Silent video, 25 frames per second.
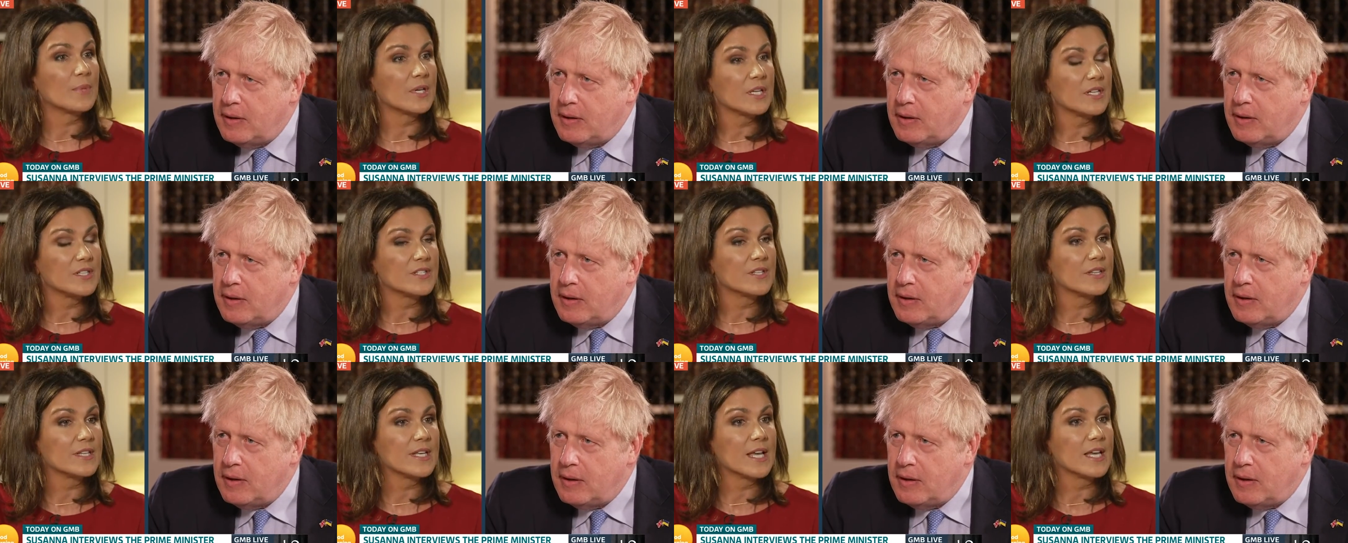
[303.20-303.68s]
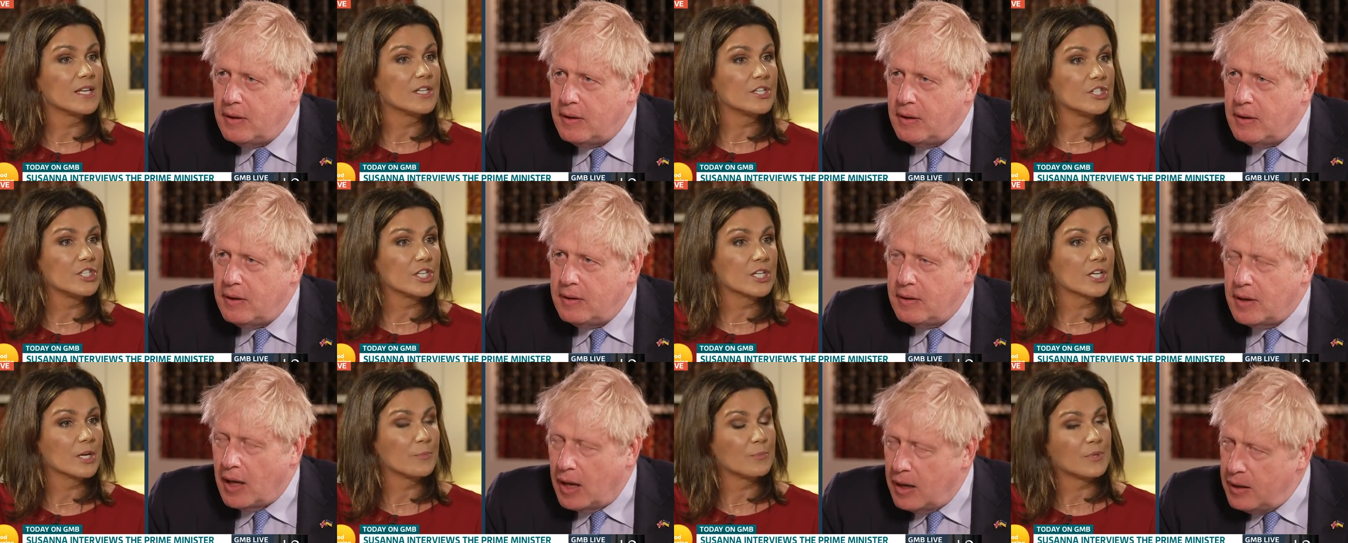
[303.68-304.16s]
Speaker 1: money to the
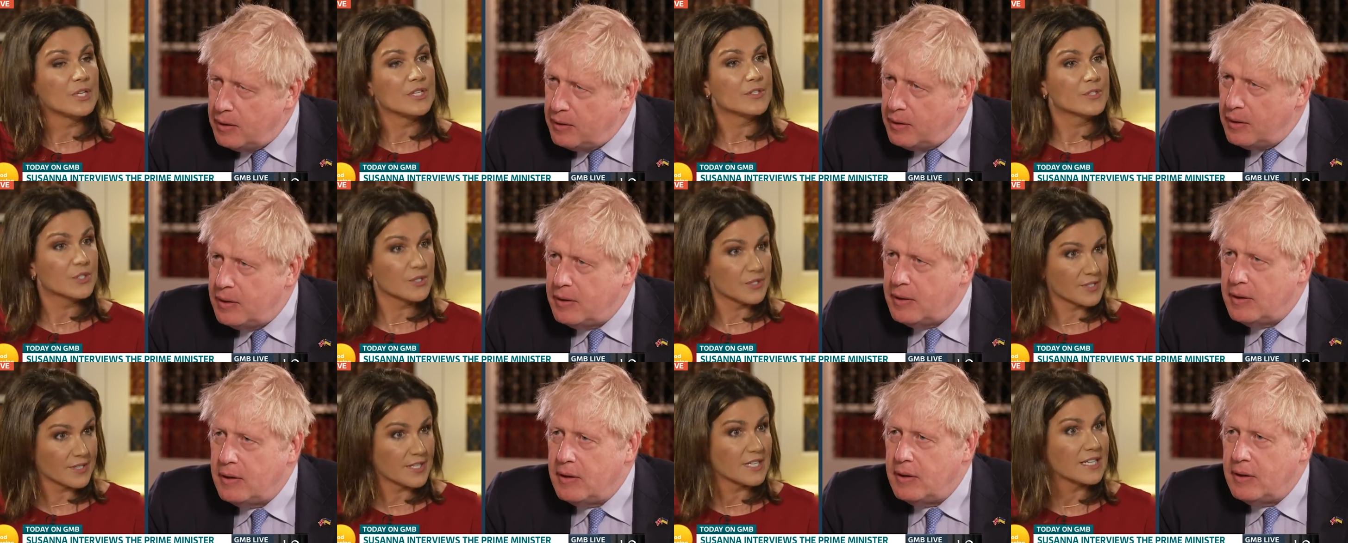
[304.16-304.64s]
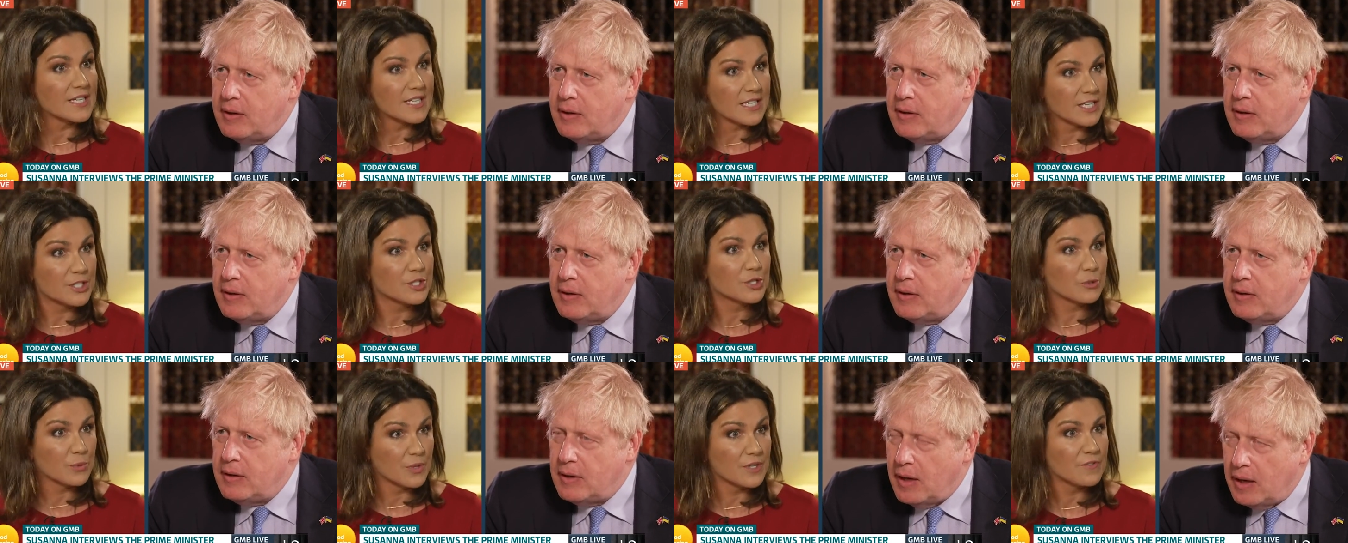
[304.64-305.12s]
energy companies because no, they
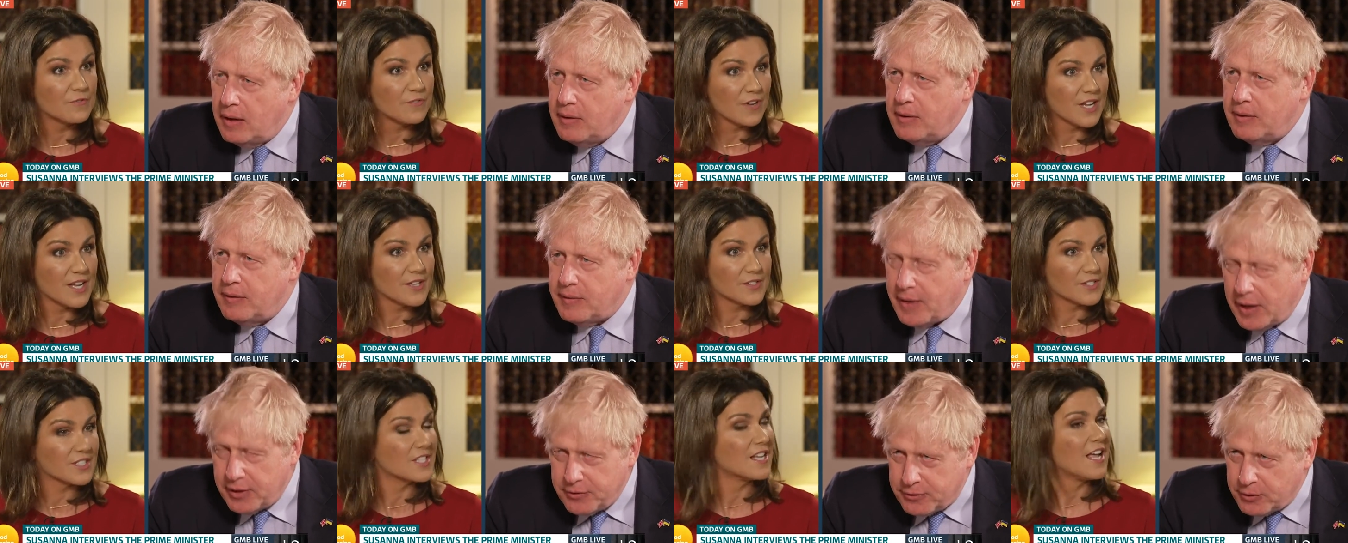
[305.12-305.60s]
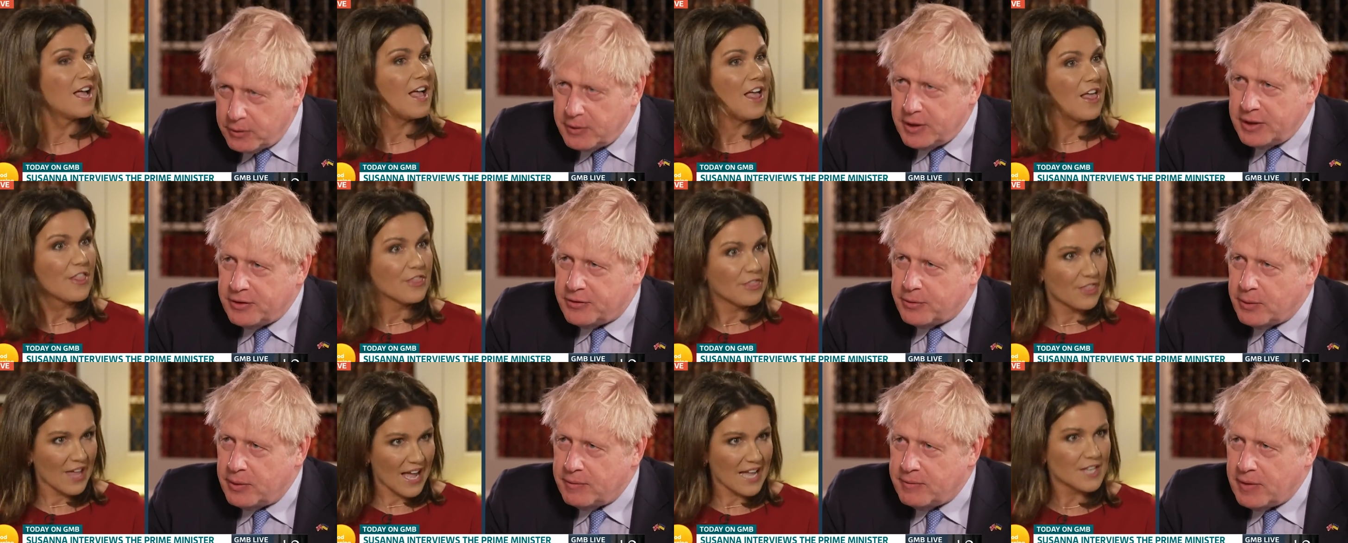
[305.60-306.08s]
need to invest. No, they do
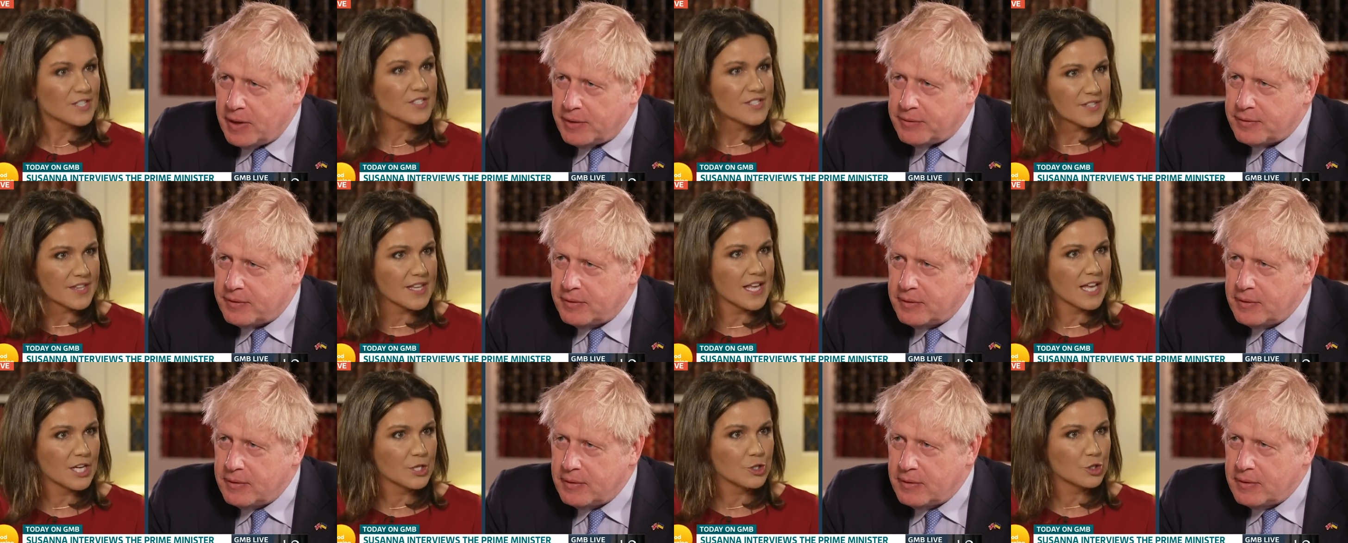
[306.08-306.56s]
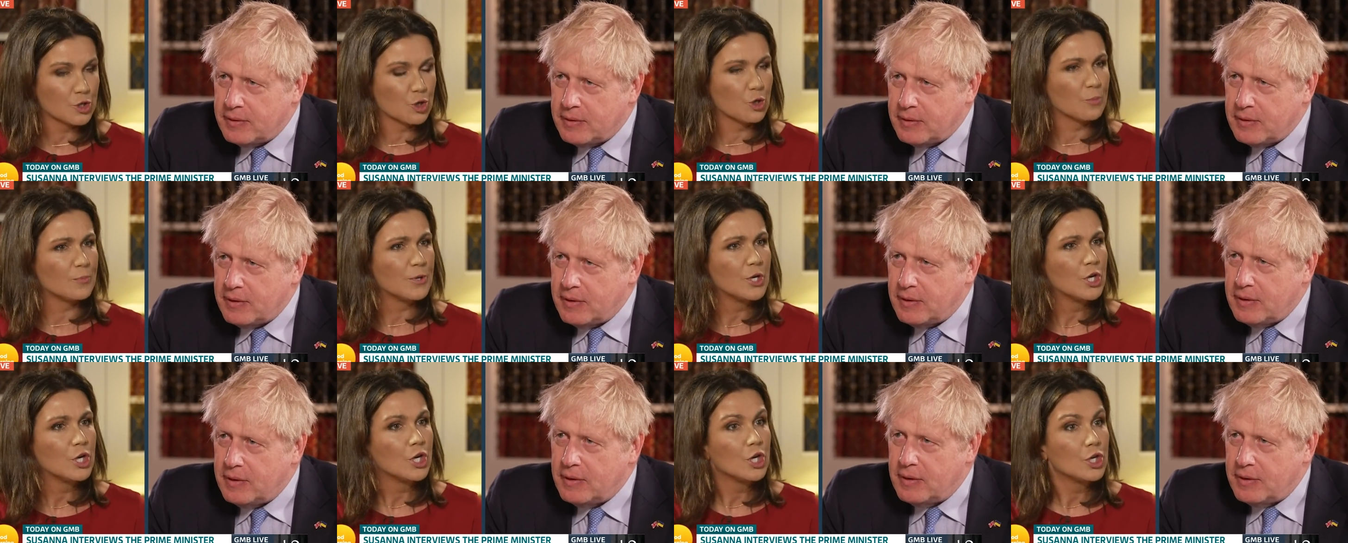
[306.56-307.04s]
need to That's invest. That's their
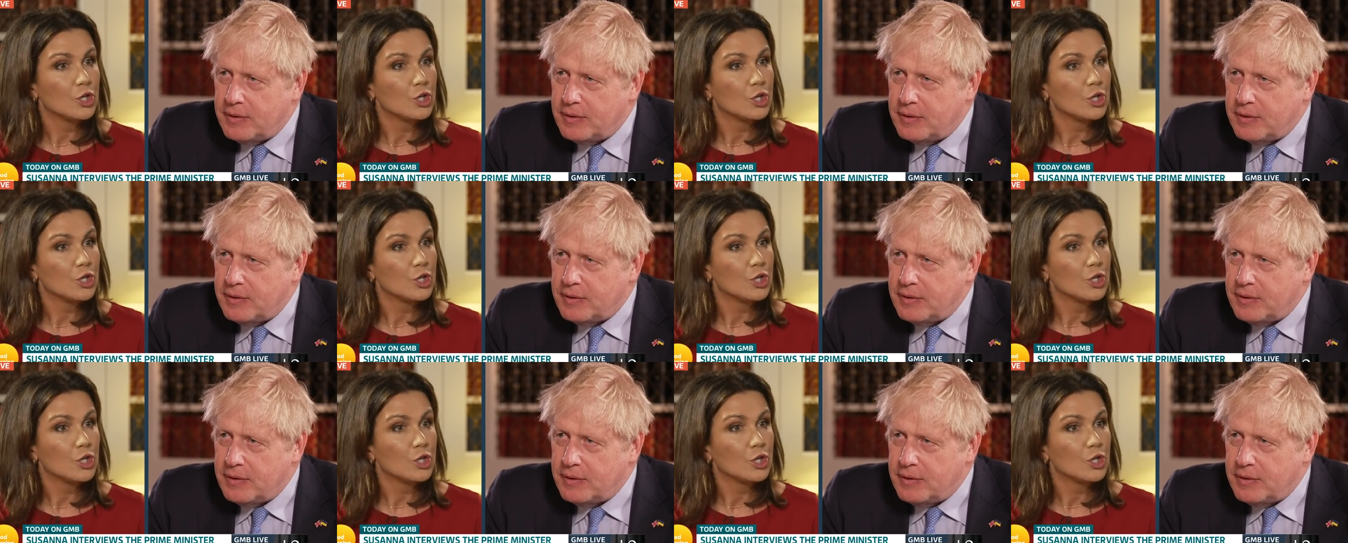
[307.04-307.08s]
job.